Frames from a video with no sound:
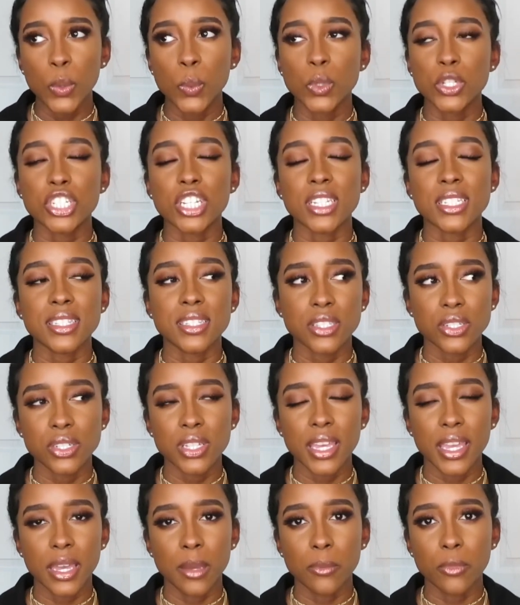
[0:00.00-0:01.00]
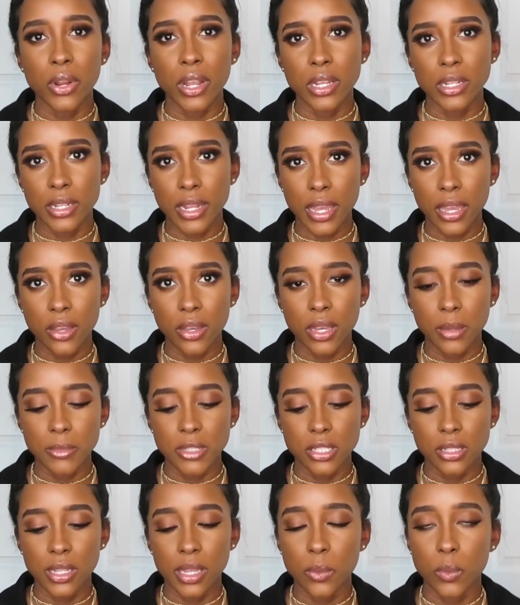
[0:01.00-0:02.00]
which i still am right now i'm
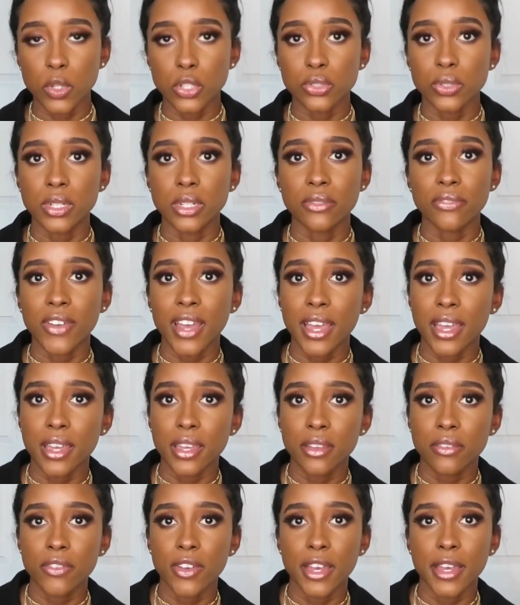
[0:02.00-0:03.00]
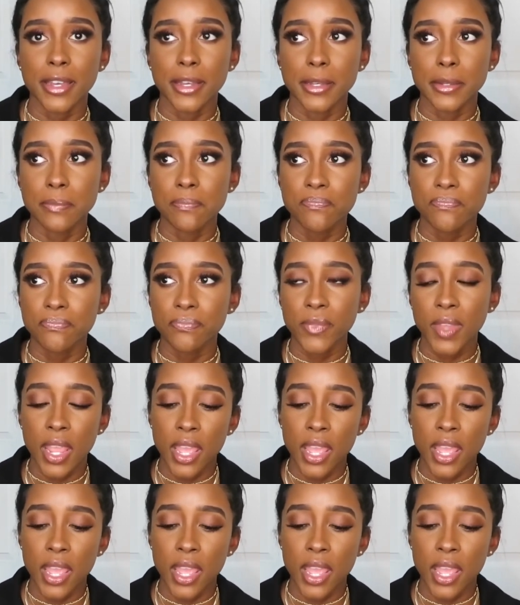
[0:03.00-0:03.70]
still at 125 um,